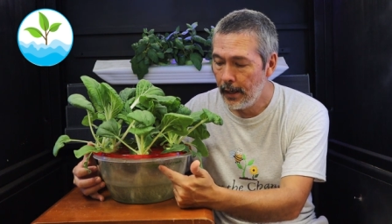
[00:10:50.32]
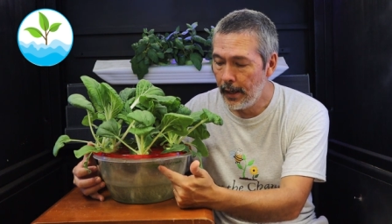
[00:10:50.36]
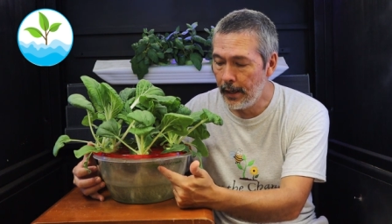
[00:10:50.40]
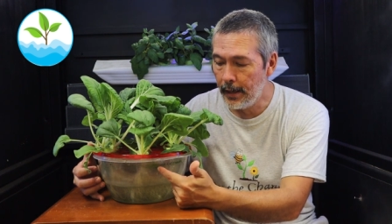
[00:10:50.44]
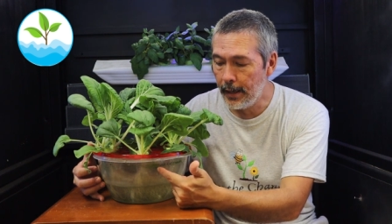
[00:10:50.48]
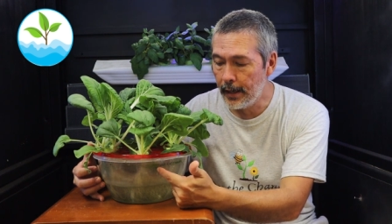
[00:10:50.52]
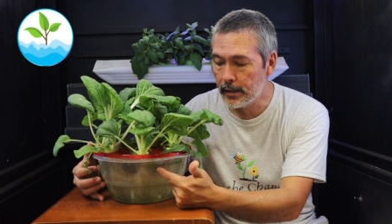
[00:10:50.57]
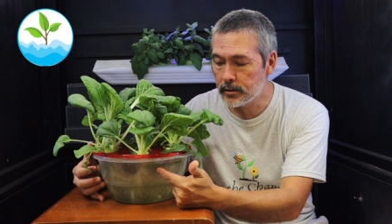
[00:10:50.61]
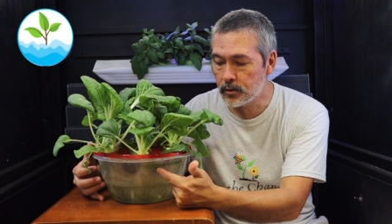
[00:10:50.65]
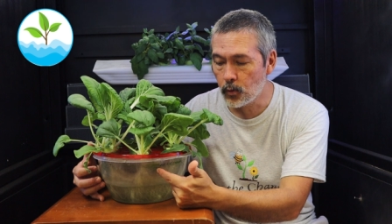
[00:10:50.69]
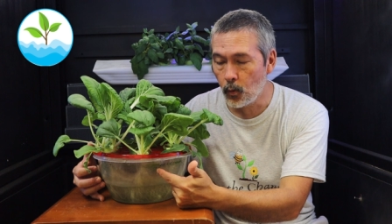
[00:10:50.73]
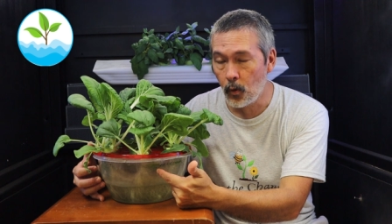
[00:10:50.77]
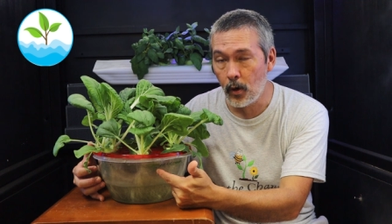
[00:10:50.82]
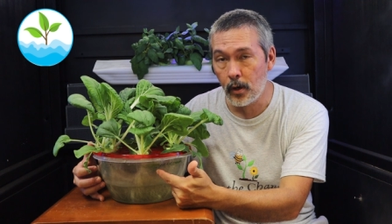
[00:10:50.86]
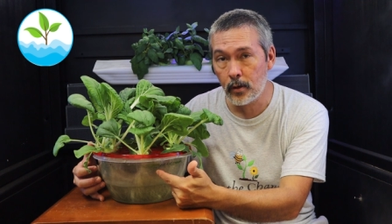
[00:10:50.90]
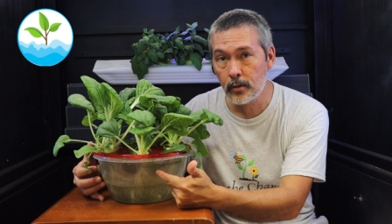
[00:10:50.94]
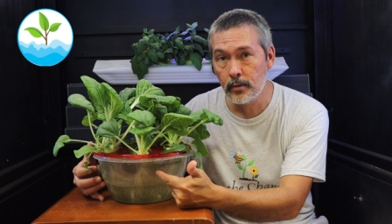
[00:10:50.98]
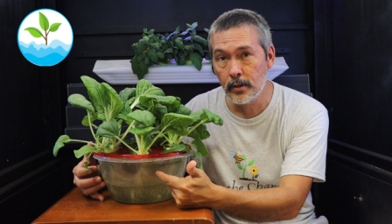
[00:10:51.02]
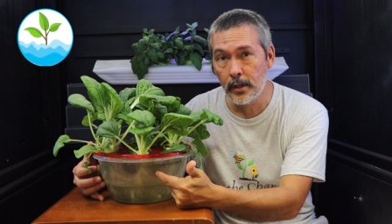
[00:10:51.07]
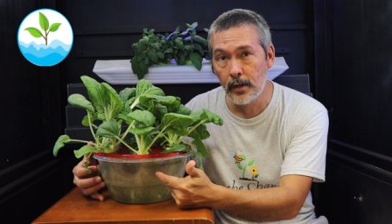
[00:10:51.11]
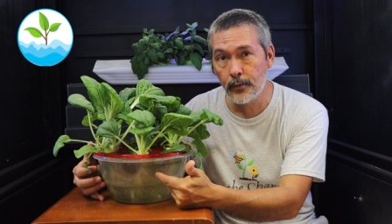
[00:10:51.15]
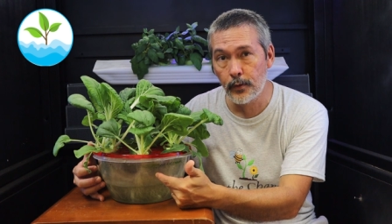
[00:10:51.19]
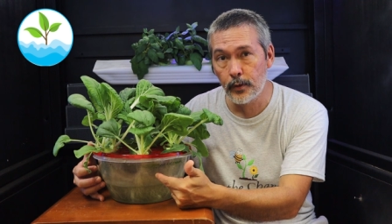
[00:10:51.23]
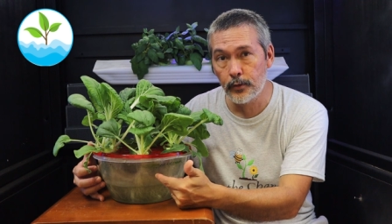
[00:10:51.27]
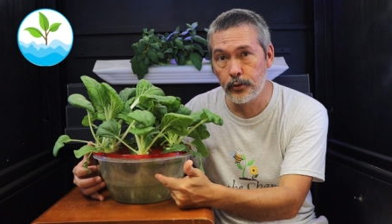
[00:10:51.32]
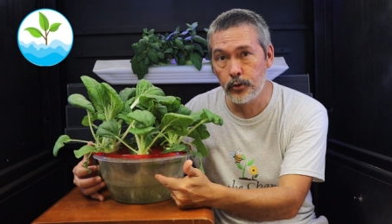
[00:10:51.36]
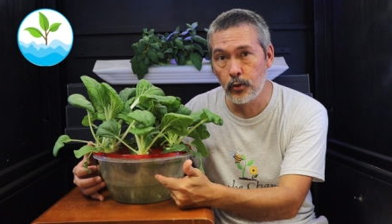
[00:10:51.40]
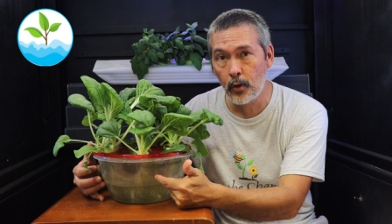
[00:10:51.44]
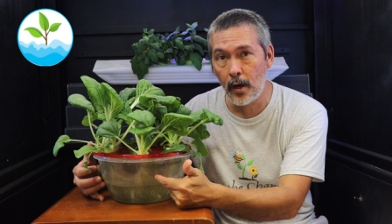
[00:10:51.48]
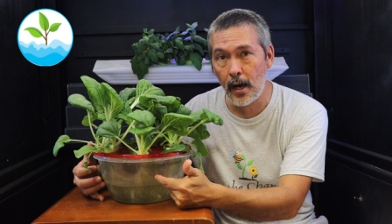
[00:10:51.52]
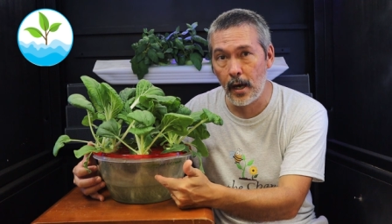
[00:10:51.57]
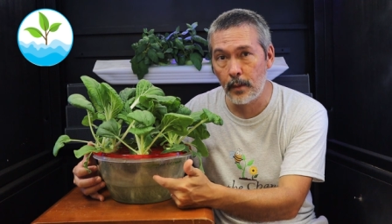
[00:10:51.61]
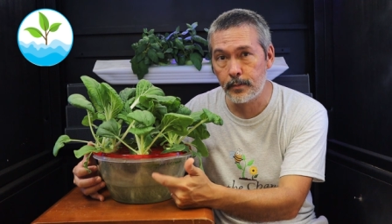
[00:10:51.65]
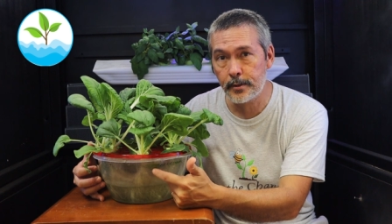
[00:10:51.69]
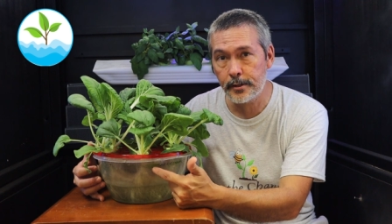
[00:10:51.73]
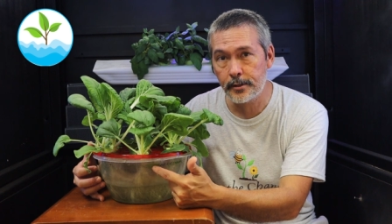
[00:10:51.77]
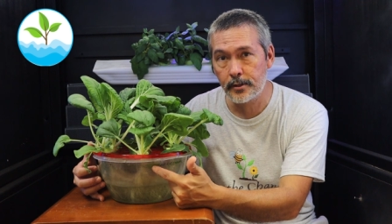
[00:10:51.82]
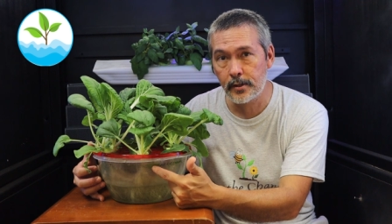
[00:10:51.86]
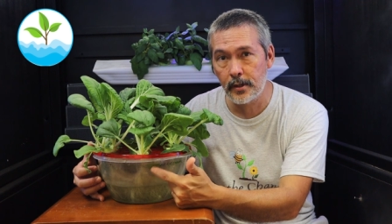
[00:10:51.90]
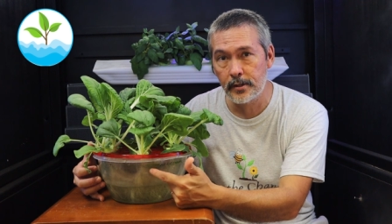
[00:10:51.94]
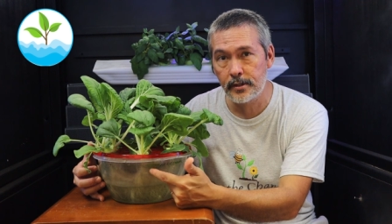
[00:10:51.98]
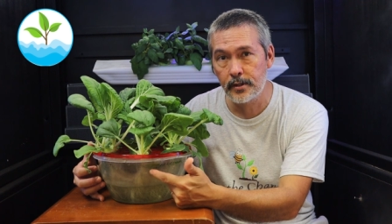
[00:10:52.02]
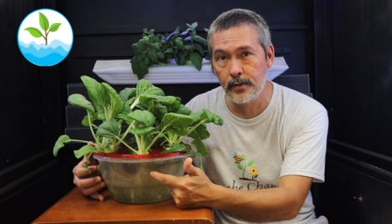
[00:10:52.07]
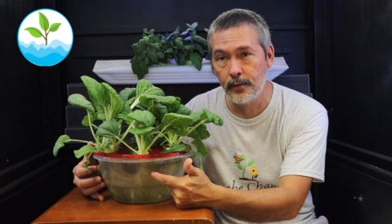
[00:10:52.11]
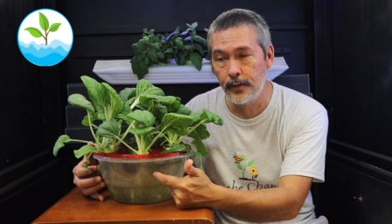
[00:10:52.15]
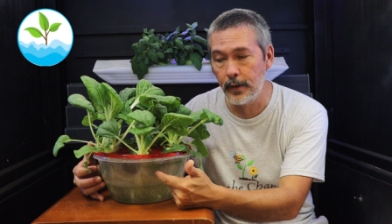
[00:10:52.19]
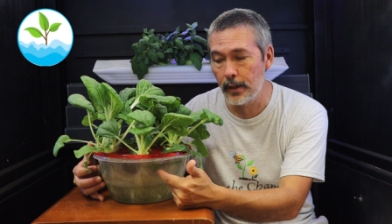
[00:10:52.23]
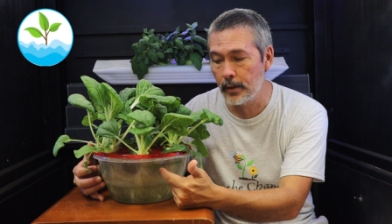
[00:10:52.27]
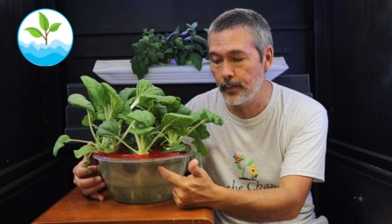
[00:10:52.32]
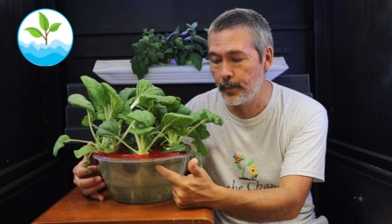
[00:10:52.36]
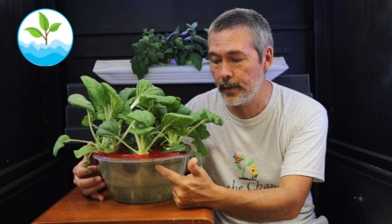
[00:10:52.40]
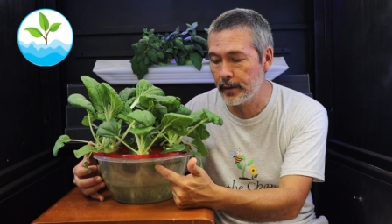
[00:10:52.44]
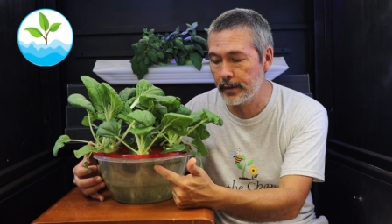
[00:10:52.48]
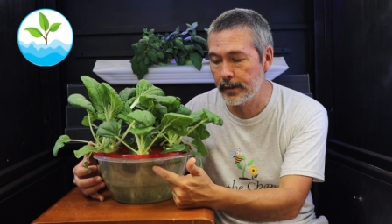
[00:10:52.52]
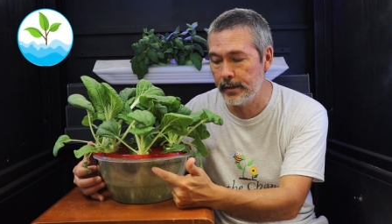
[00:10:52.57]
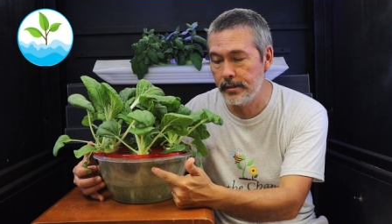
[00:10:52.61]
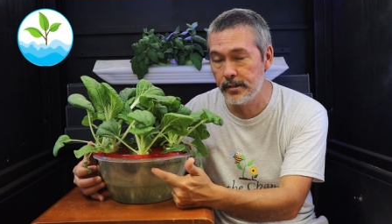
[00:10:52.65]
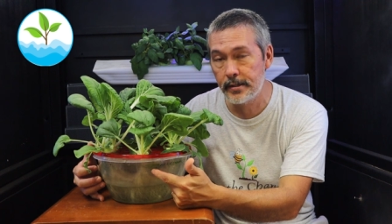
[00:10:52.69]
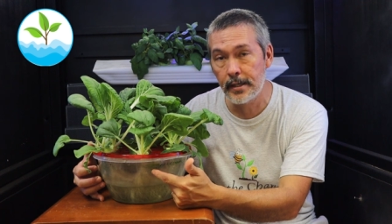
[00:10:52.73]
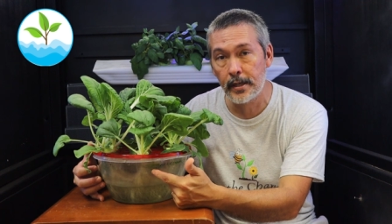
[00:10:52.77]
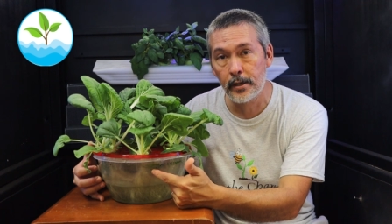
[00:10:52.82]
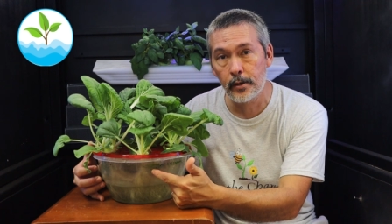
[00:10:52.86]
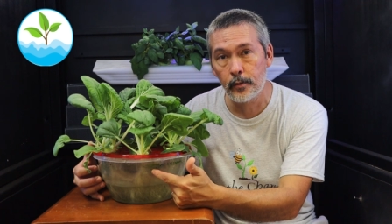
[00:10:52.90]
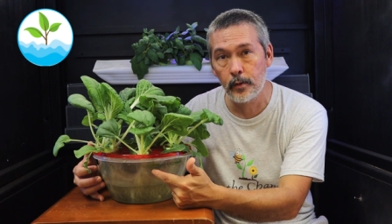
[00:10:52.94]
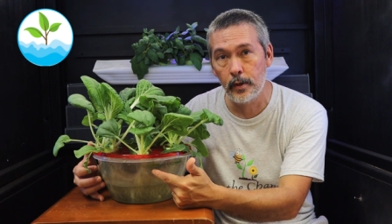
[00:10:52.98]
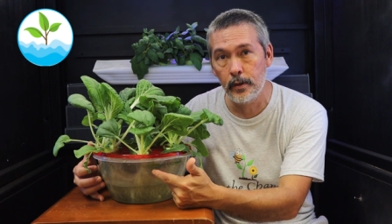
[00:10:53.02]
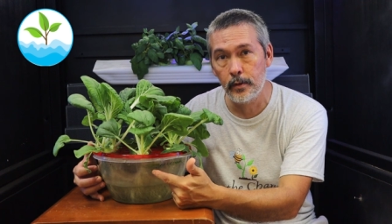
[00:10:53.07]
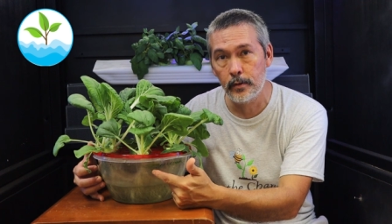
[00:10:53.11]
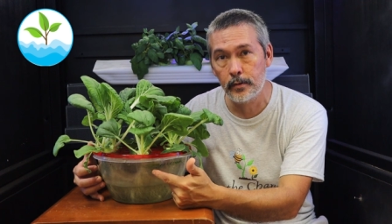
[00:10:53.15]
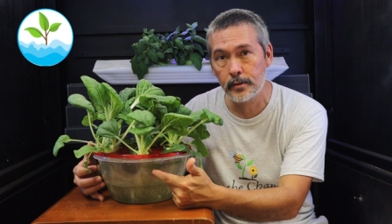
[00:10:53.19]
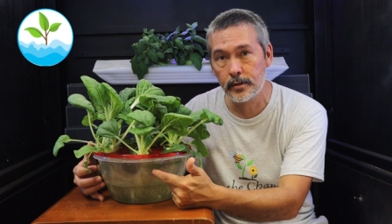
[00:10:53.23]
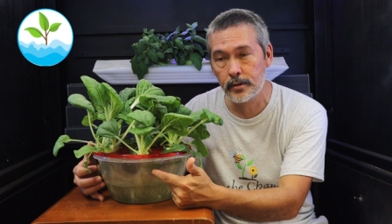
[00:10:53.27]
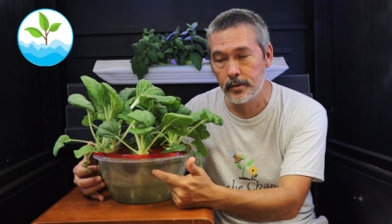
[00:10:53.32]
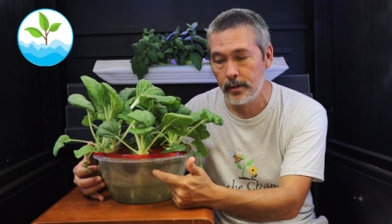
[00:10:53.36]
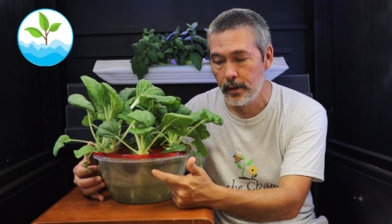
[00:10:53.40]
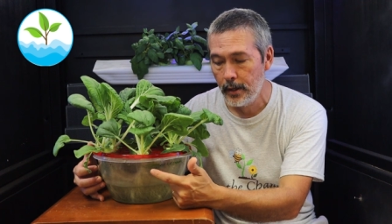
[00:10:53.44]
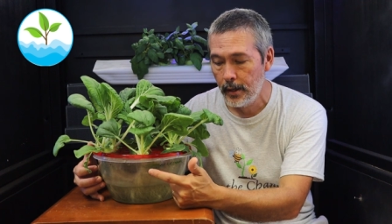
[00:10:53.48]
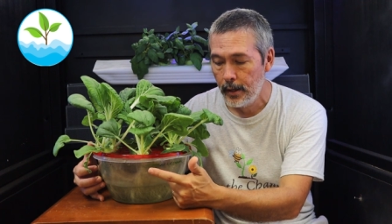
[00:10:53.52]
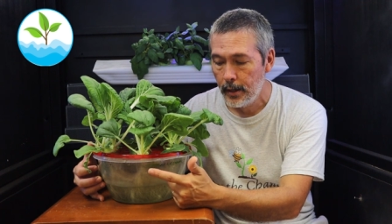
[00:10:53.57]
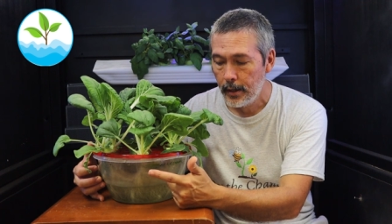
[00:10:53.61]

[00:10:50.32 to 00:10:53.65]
and as the water level drops, it starts developing these air roots.